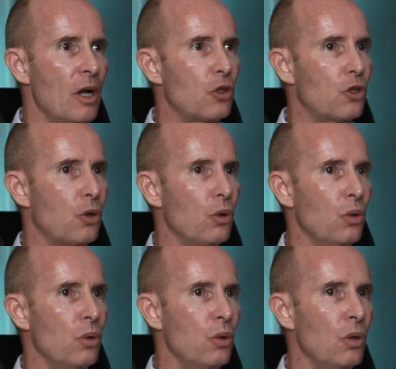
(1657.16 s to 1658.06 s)

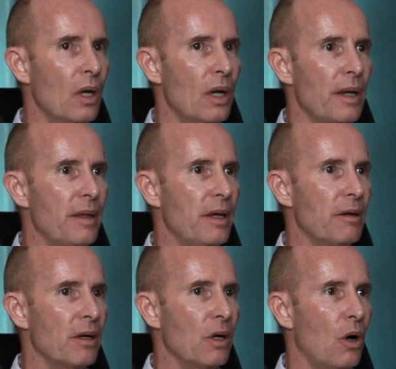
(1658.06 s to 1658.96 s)
2,
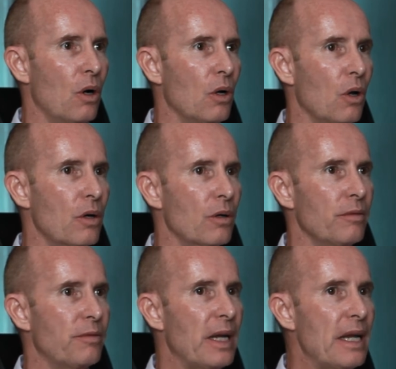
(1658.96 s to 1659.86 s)
there are a lot
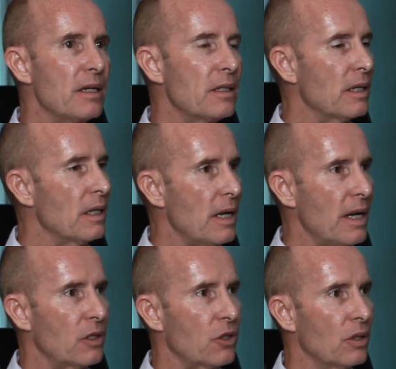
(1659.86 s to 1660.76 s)
of
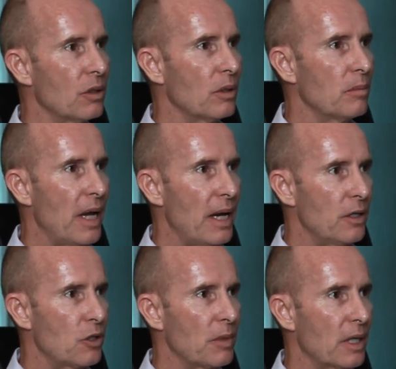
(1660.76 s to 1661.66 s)
international
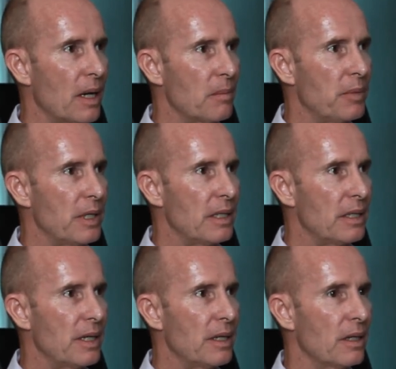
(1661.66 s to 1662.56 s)
management companies
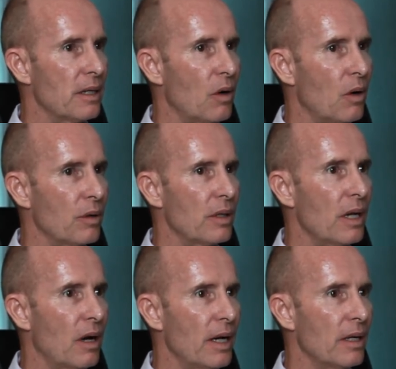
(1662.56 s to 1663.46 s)
here on the
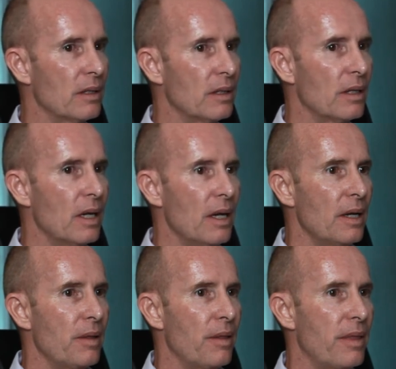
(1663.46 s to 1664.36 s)
island
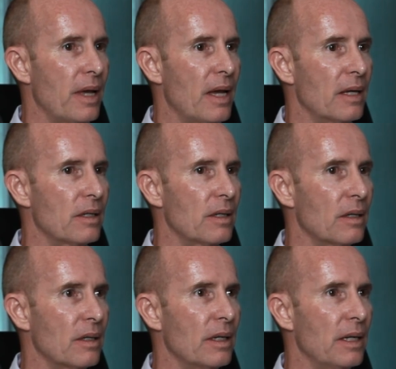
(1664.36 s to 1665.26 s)
that
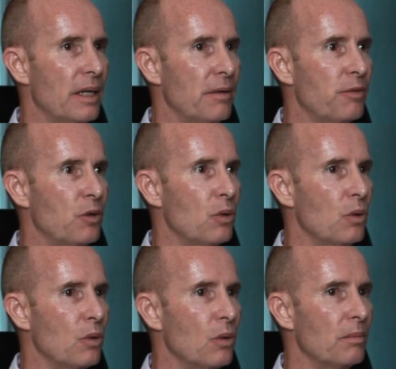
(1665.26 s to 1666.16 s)
if
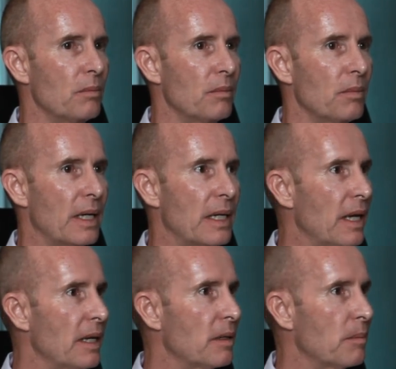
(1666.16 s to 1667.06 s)
you,
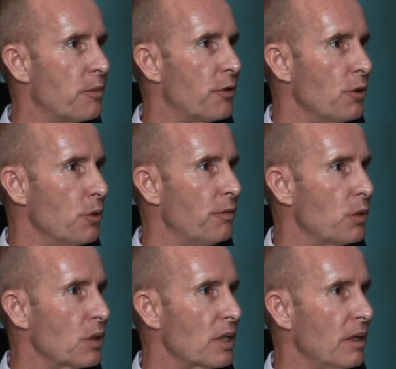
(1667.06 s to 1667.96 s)
again, prove
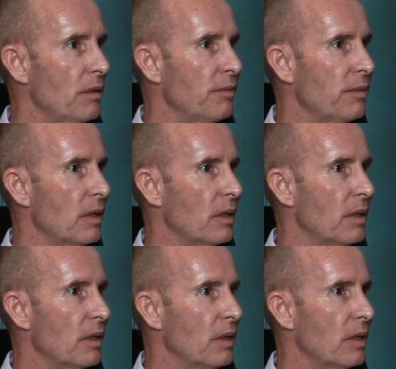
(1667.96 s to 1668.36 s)
yourself.